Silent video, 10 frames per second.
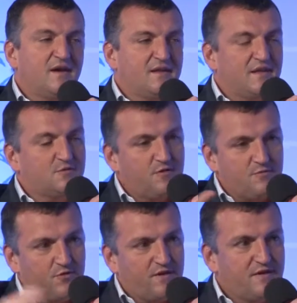and that's very
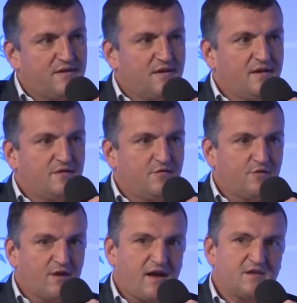important for
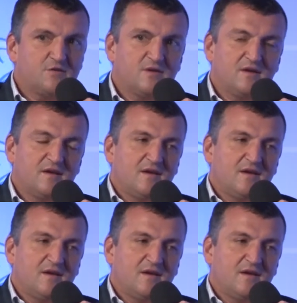the country.